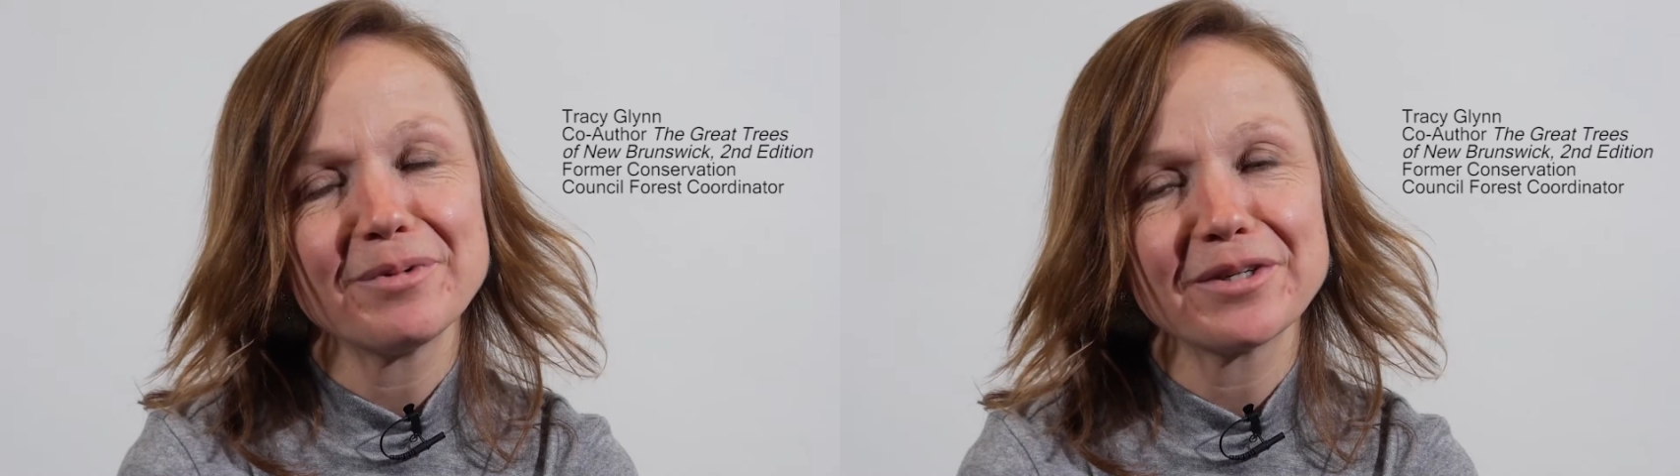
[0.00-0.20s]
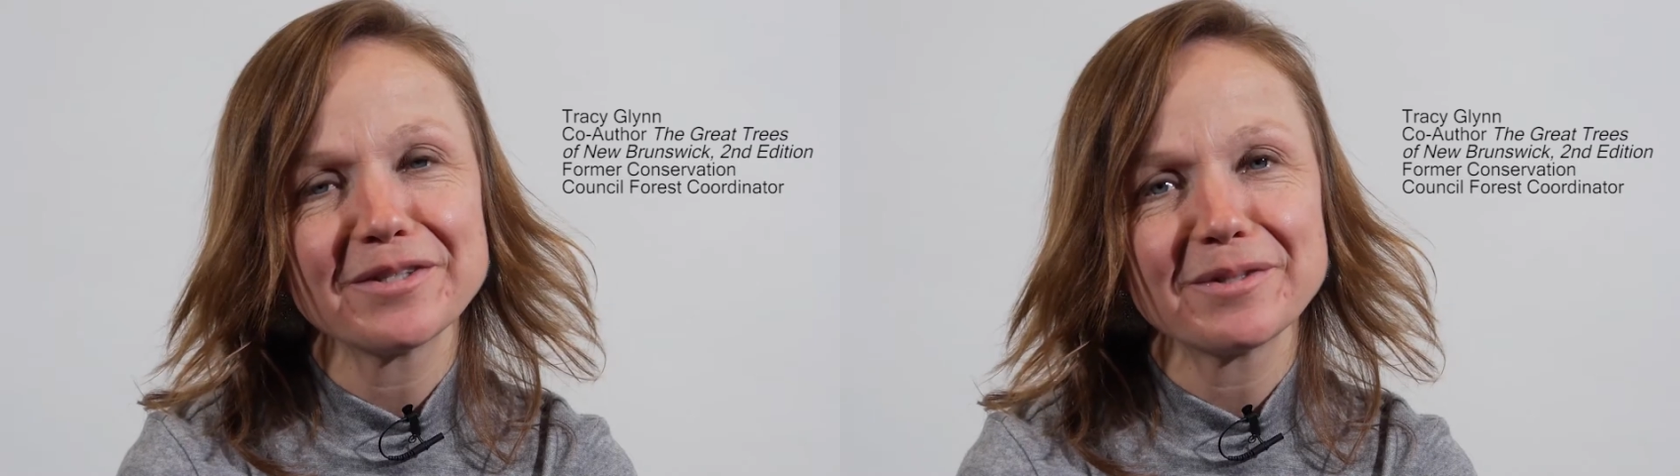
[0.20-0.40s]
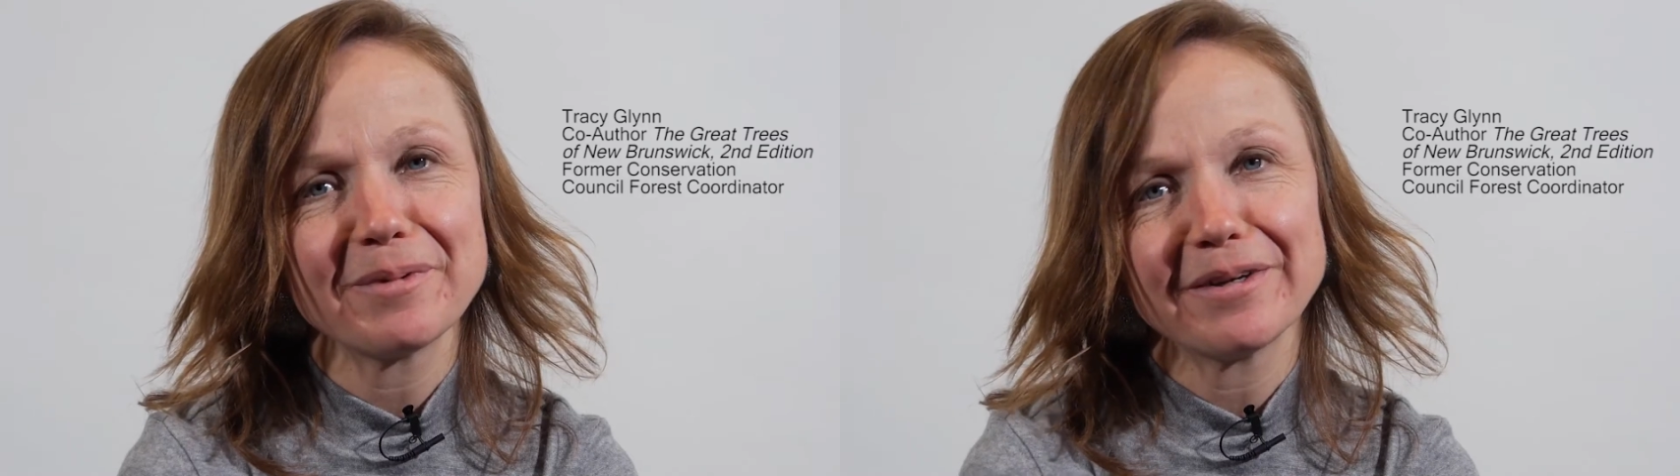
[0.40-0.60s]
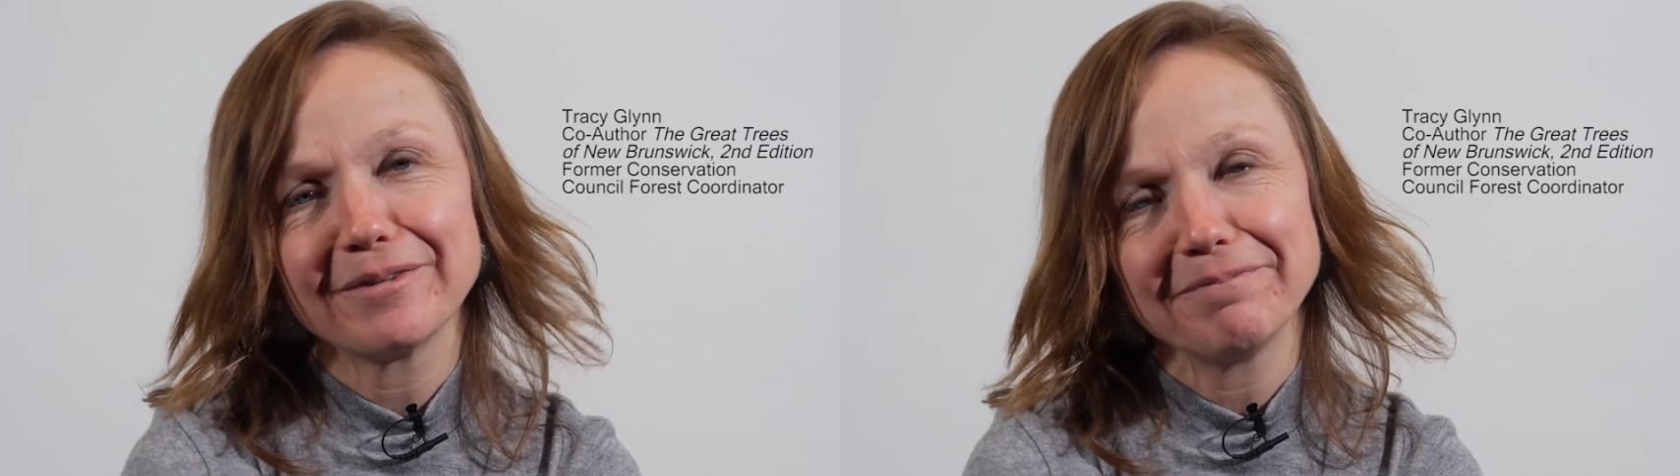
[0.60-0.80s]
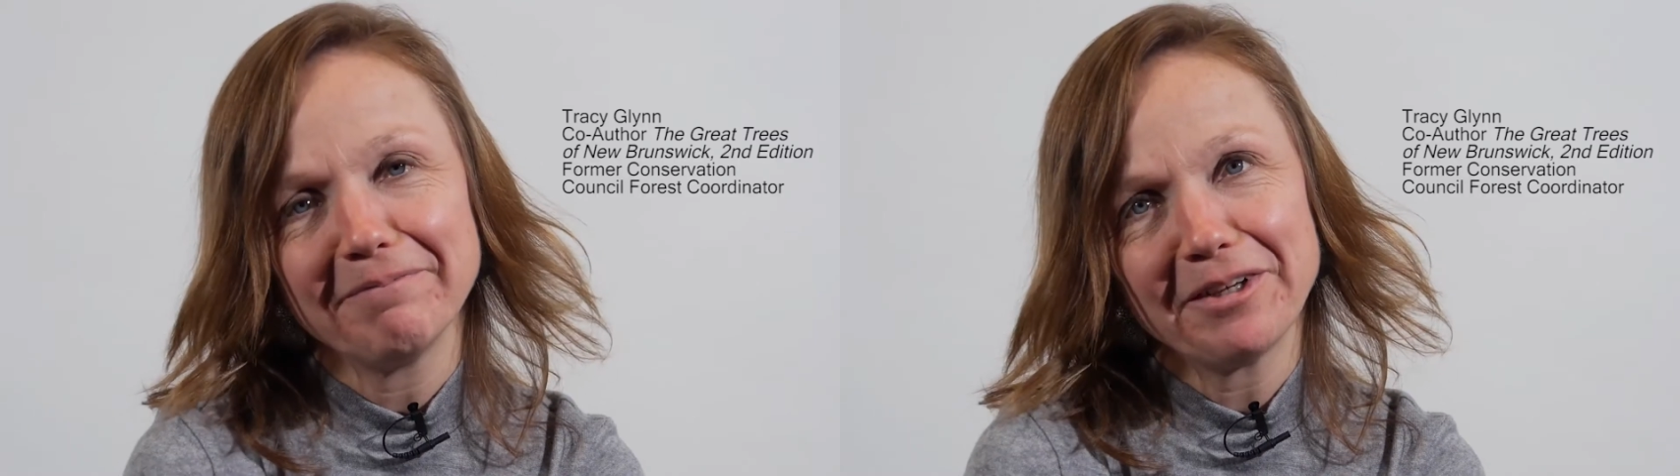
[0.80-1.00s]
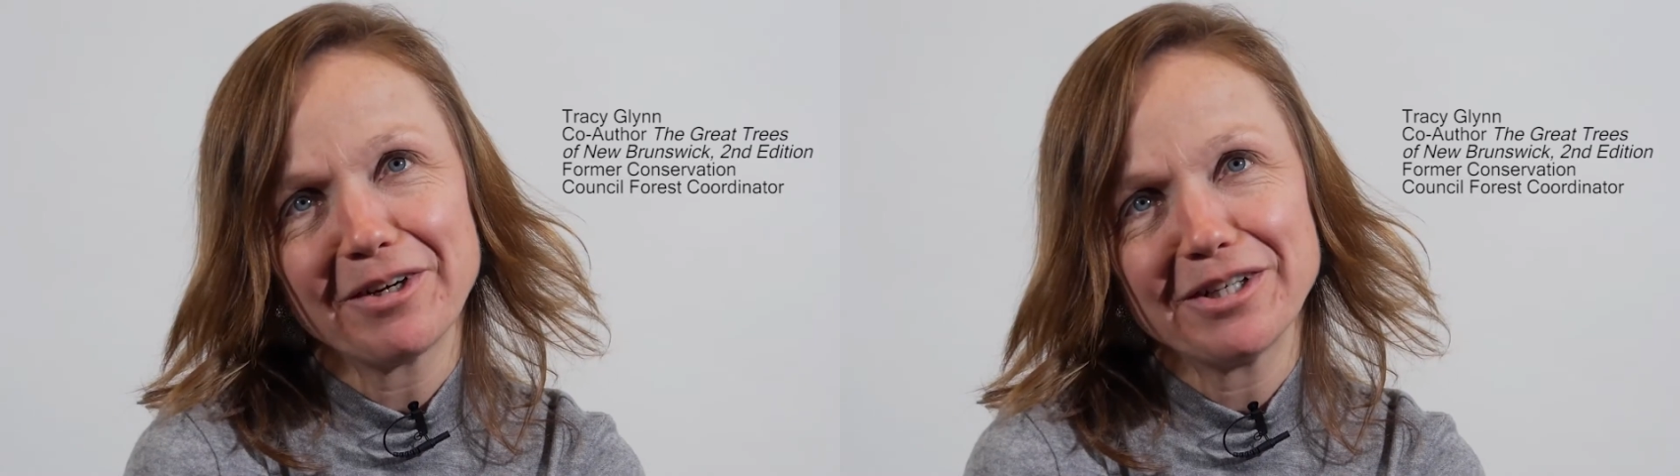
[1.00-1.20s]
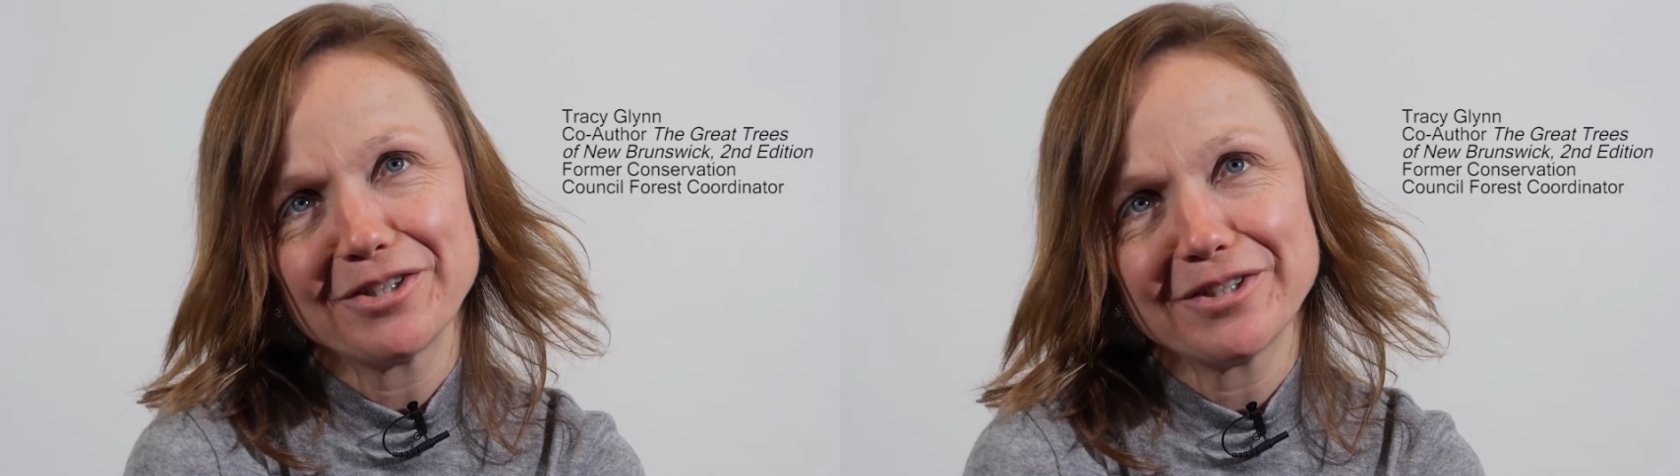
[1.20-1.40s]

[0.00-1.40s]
book is about the great